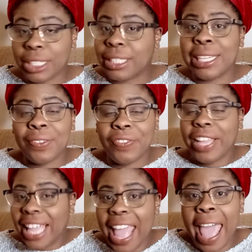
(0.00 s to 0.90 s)
stuff
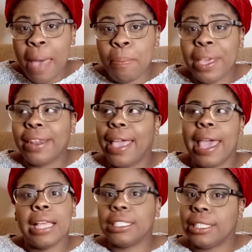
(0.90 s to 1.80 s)
happened
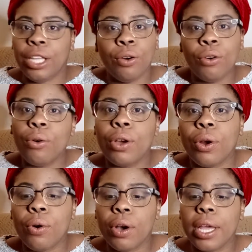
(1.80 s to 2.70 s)
and it's still going
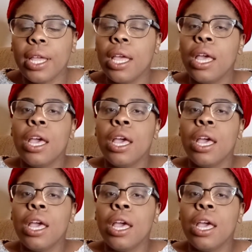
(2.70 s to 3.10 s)
on.